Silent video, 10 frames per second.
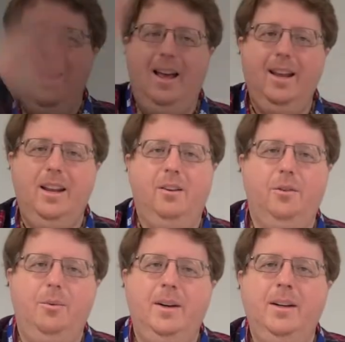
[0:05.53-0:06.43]
Hey
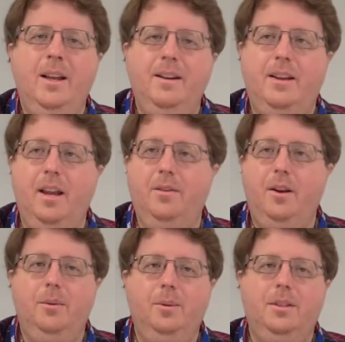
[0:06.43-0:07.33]
everyone, Dave
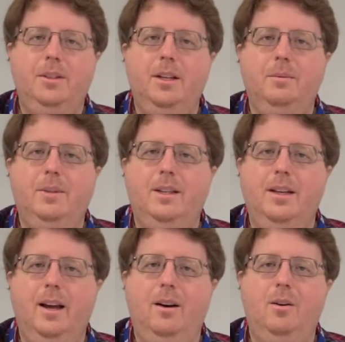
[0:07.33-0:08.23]
here with
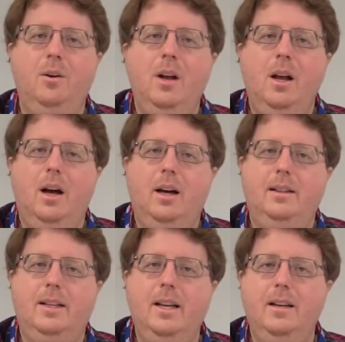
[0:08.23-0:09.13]
CMCL
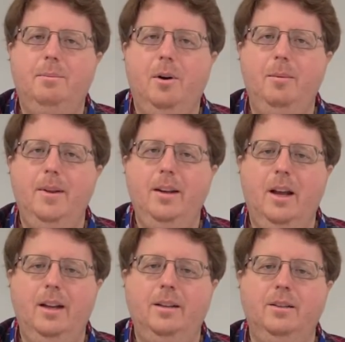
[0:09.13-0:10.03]
Teen Department,
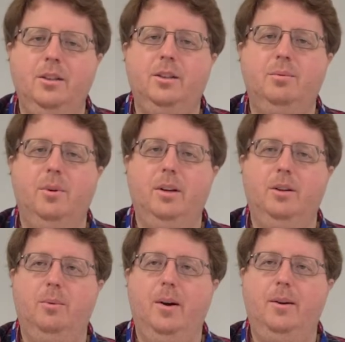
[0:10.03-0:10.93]
and just wanted
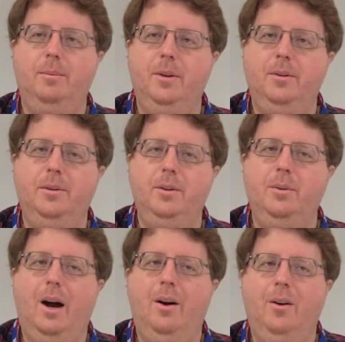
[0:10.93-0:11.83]
to welcome you
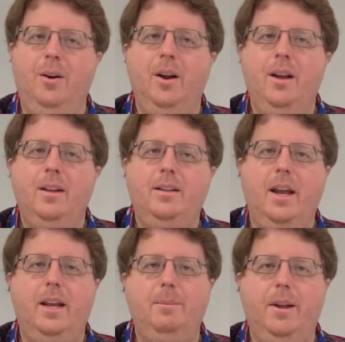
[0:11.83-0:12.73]
to our
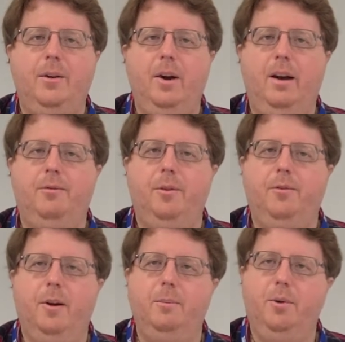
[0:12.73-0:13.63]
Take and Make craft for
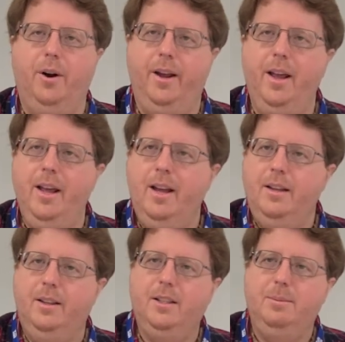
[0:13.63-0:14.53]
February.
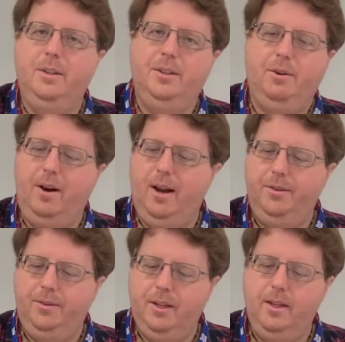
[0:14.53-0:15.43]
This month's
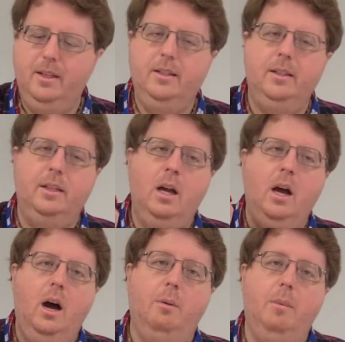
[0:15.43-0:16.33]
craft is
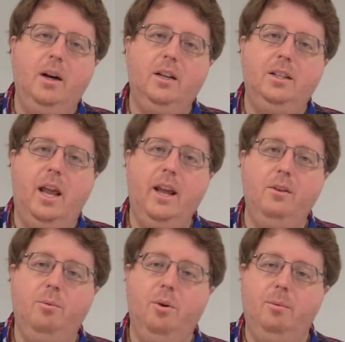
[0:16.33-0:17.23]
Among Us
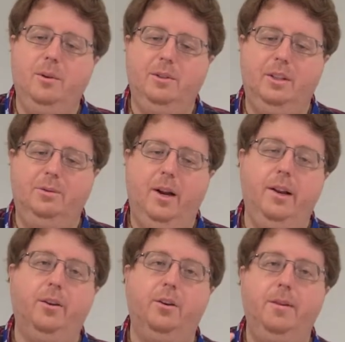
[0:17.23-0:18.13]
Handwarmers. That's
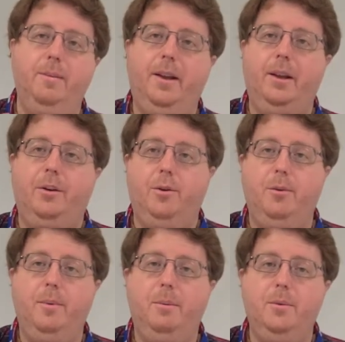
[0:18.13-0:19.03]
right, you're going to be making
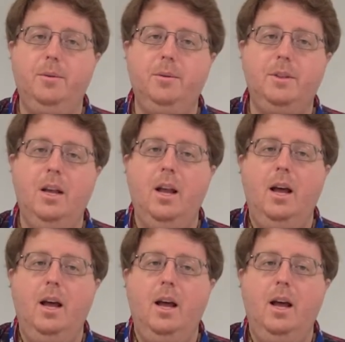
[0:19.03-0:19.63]
crew members,